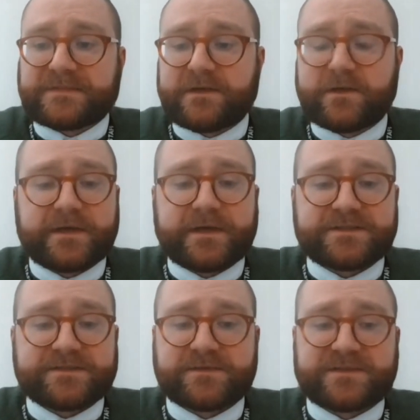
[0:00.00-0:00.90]
So look, it
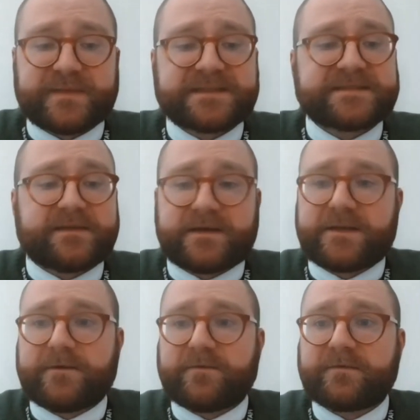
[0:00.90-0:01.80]
just falls to me to say
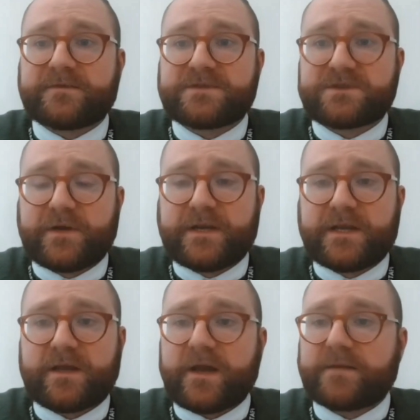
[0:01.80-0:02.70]
thank you everyone for
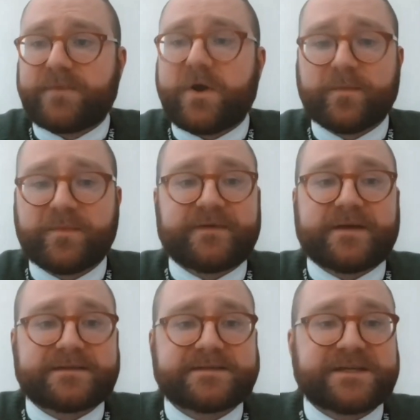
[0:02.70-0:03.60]
joining. I hope you
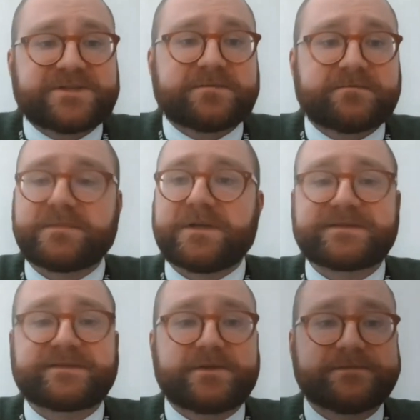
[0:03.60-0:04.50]
found this session
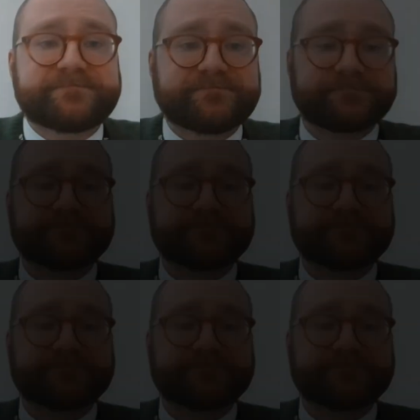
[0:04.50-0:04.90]
useful.